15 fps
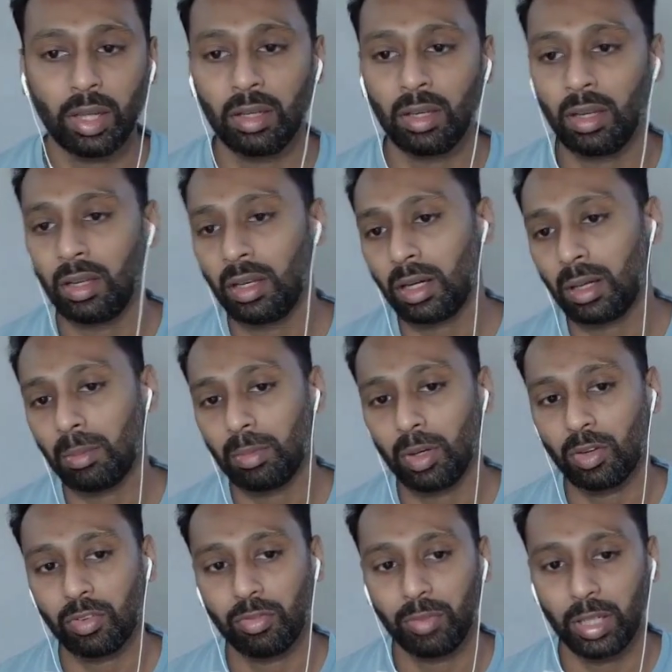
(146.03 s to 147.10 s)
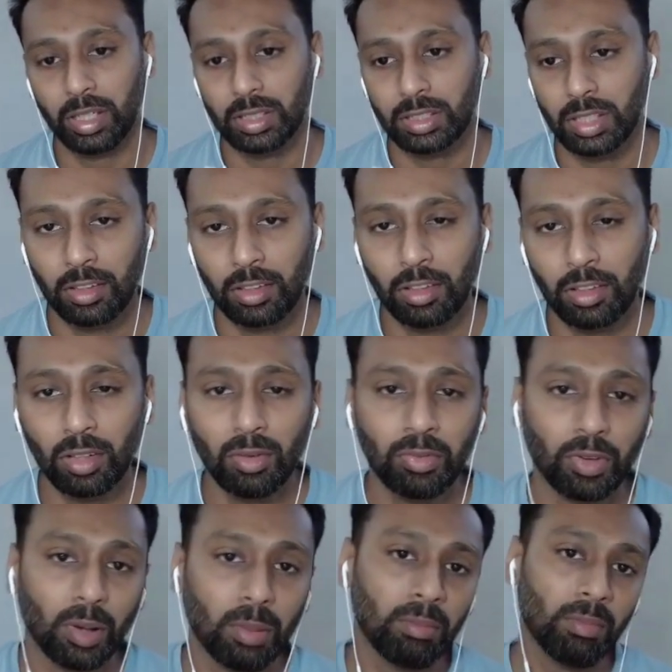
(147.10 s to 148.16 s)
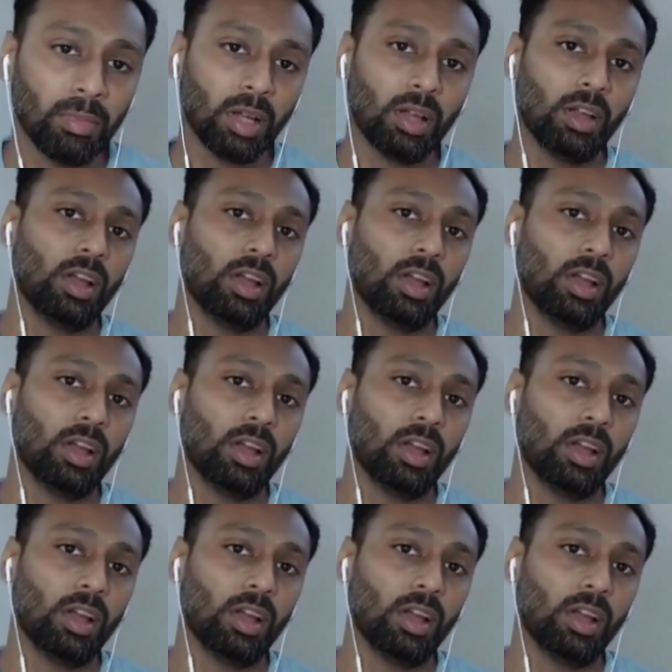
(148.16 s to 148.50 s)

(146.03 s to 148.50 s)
In a couple of minutes, right? So from